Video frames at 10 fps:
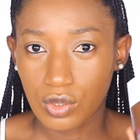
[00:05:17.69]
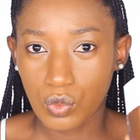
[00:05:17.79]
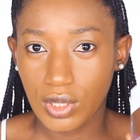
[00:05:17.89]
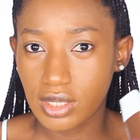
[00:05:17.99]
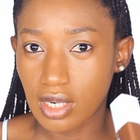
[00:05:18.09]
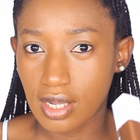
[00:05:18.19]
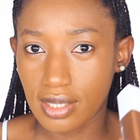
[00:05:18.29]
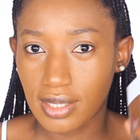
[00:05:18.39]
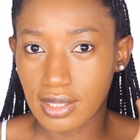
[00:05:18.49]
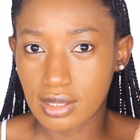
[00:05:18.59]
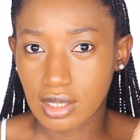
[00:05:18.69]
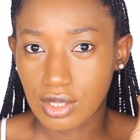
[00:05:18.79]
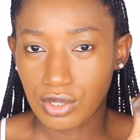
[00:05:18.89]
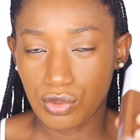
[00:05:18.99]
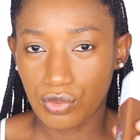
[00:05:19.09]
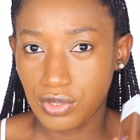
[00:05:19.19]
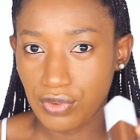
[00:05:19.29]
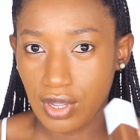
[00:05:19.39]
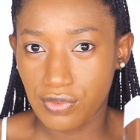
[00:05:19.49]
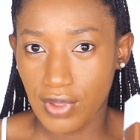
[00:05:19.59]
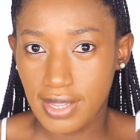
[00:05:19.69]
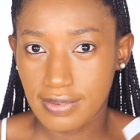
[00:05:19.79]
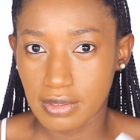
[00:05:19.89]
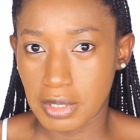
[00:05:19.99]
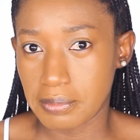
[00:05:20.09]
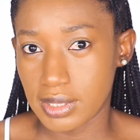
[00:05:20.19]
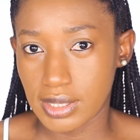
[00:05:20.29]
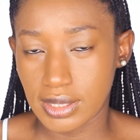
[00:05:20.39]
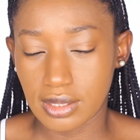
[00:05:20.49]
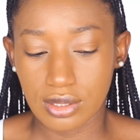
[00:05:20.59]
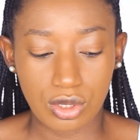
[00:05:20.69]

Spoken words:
way darker than 355, you may believe.